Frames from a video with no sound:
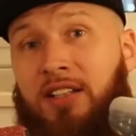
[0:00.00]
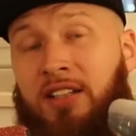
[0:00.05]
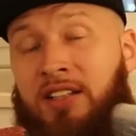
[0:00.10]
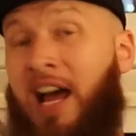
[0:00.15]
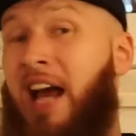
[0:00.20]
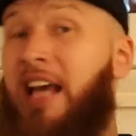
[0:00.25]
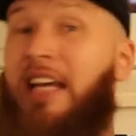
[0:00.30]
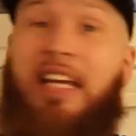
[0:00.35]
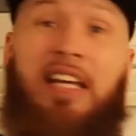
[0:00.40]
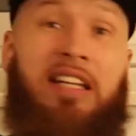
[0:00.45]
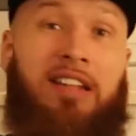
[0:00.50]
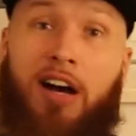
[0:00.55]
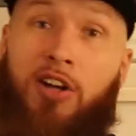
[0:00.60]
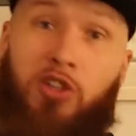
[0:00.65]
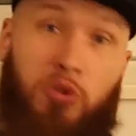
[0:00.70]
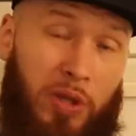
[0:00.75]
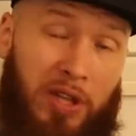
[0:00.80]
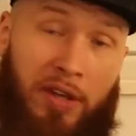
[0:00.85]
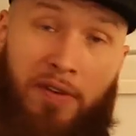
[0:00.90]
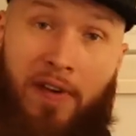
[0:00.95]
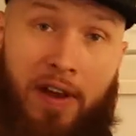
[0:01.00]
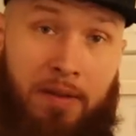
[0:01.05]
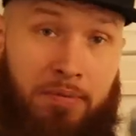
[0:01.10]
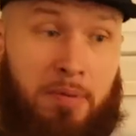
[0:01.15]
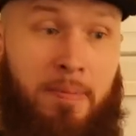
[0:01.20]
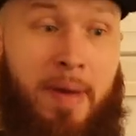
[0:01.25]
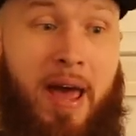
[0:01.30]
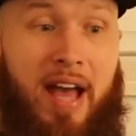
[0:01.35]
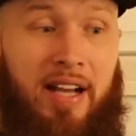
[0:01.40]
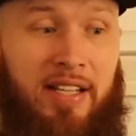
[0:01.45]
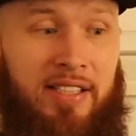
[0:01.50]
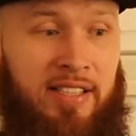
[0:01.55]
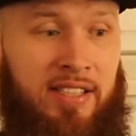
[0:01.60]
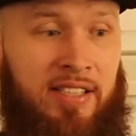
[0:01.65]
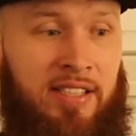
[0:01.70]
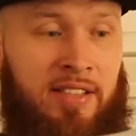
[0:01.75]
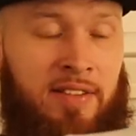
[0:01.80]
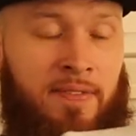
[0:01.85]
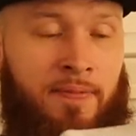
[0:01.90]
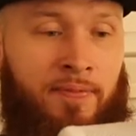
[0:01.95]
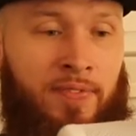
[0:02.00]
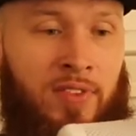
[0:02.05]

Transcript: Nike does with the Vapor Max.